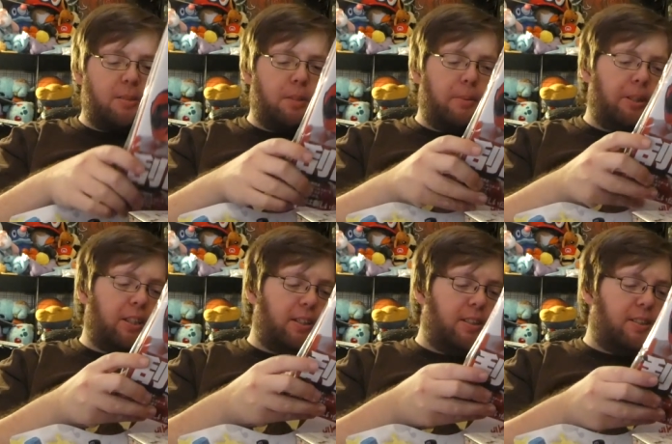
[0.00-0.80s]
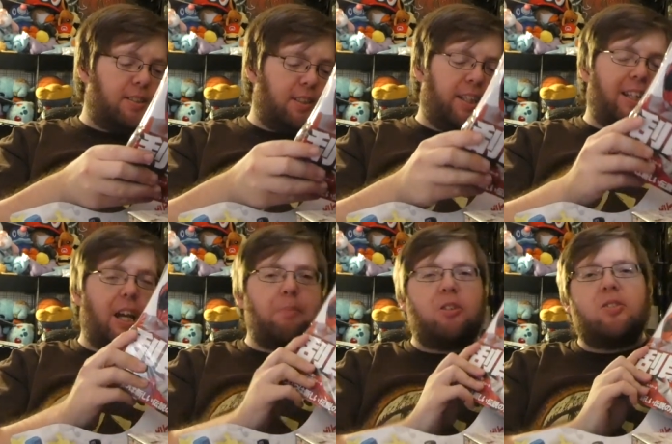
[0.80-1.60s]
to me, because like
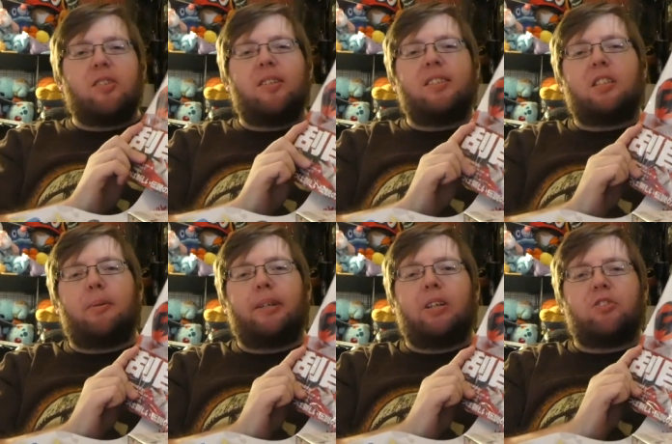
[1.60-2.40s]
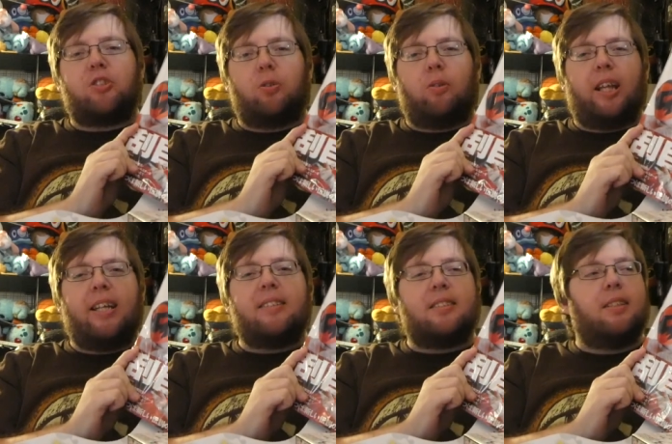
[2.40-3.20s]
I'm used to these coming out so
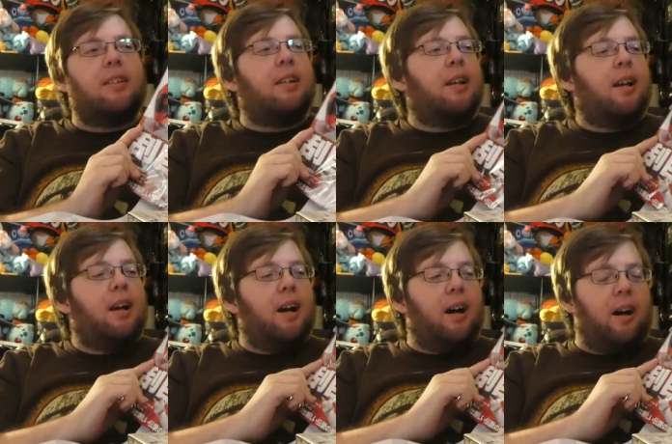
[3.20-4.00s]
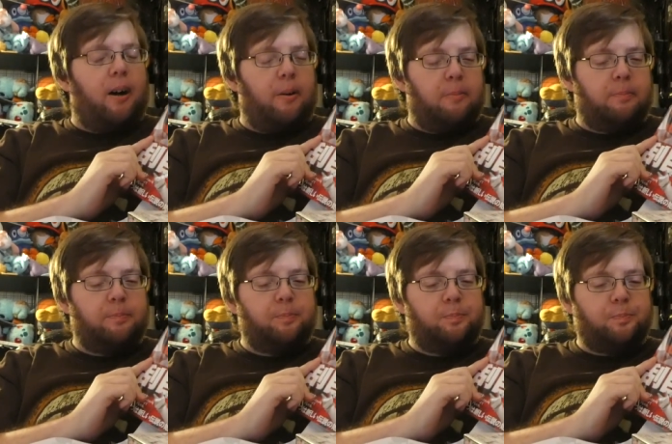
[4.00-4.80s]
late, um,
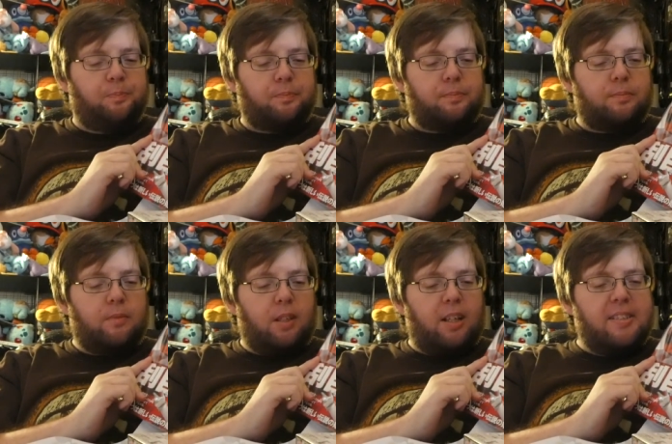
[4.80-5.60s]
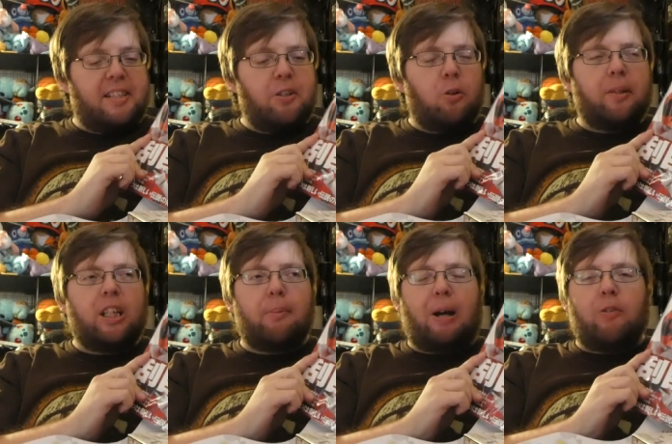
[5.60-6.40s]
as they normally
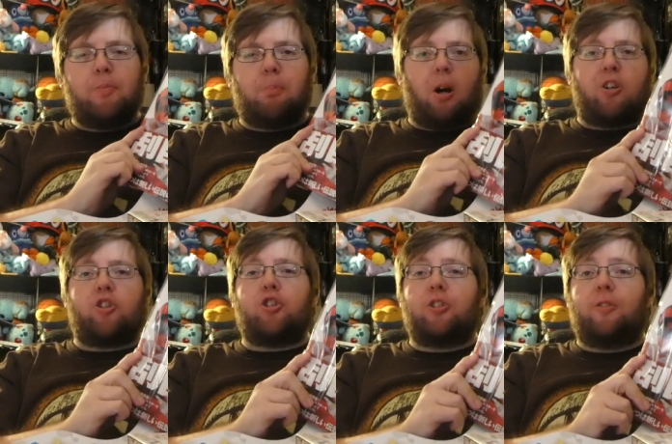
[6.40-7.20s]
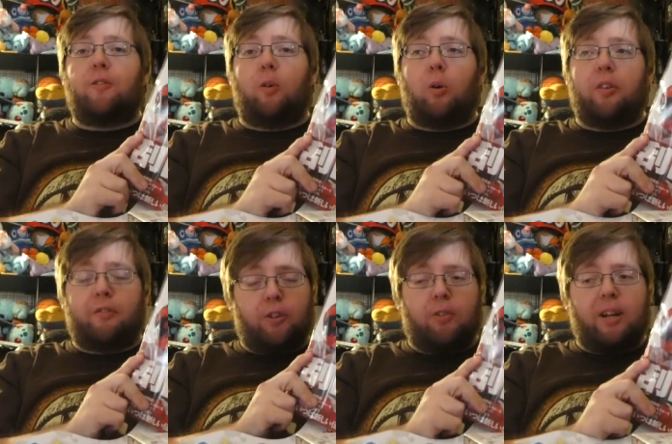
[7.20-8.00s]
come out in March for
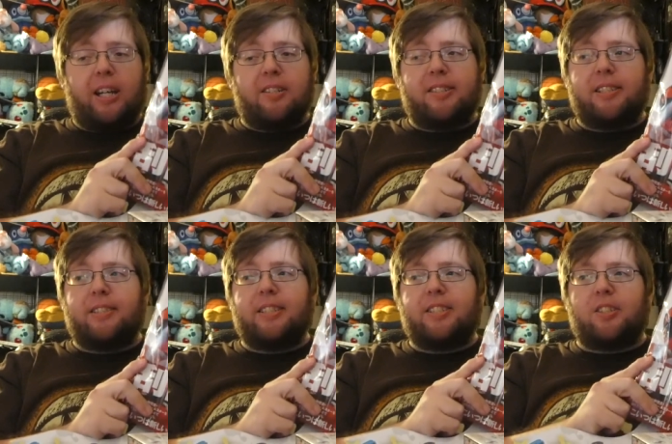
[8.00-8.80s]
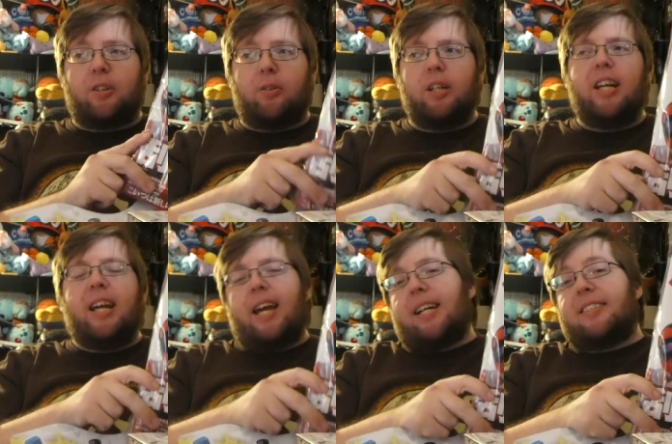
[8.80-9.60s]
for the Rider series. So
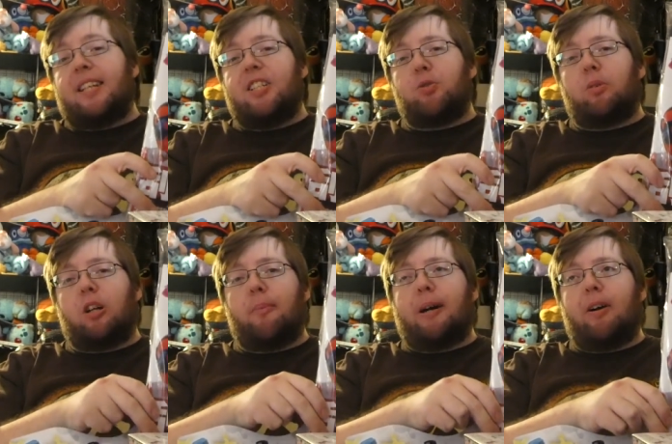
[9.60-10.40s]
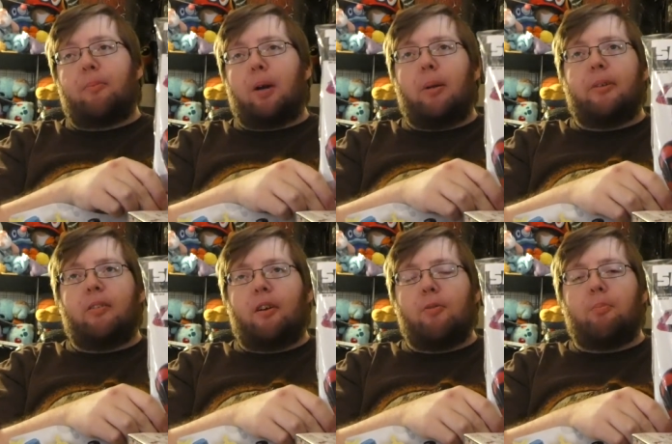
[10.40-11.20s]
X-Aids will come out probably
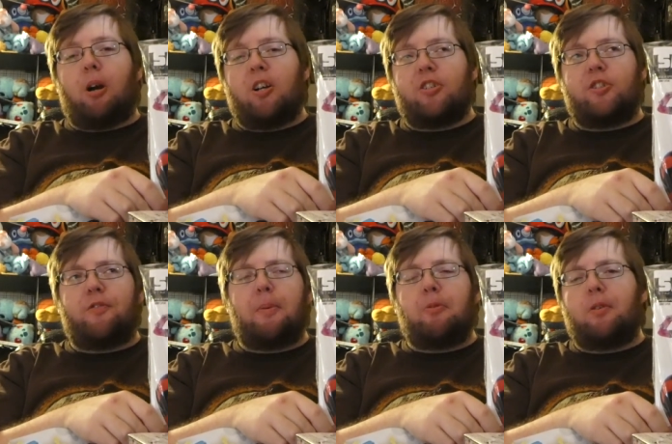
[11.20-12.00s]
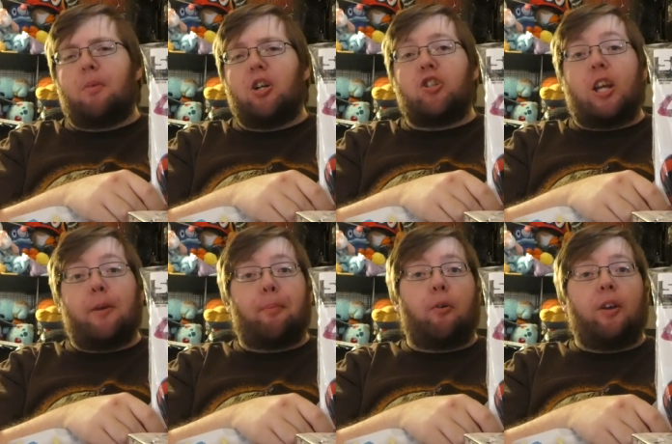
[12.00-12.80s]
around March, February, March,
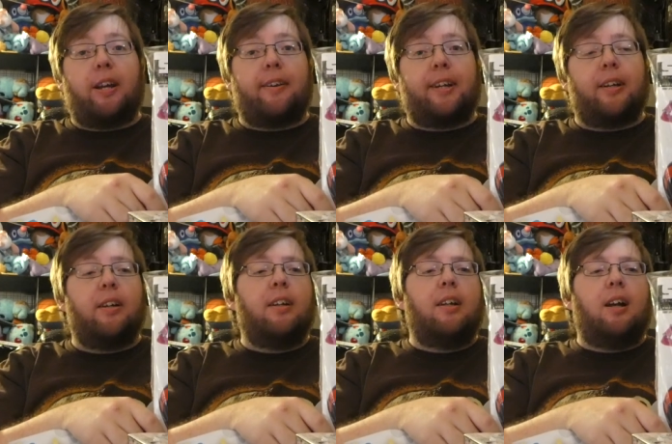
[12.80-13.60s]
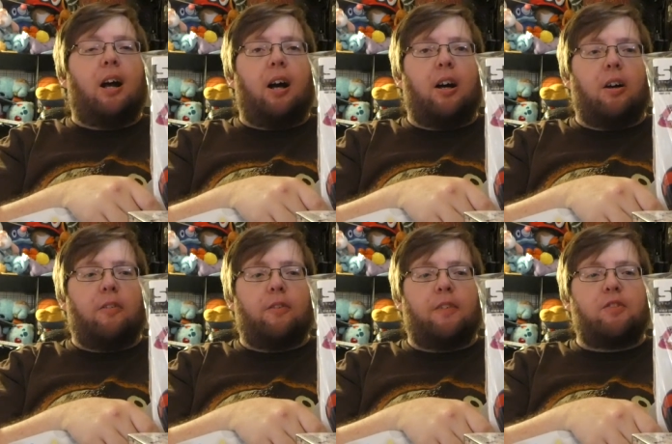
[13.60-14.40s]
April area
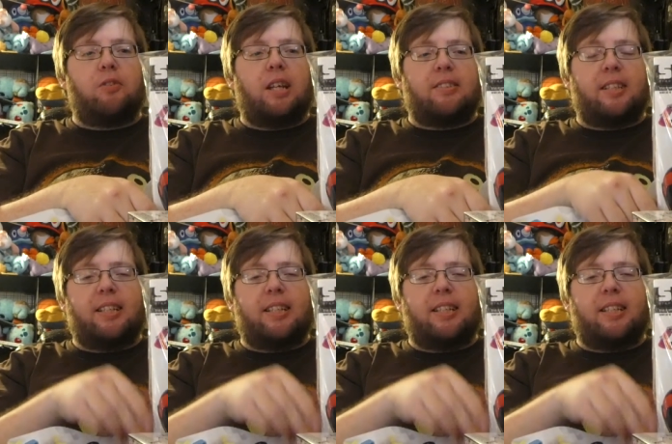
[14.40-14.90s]
of of two thousand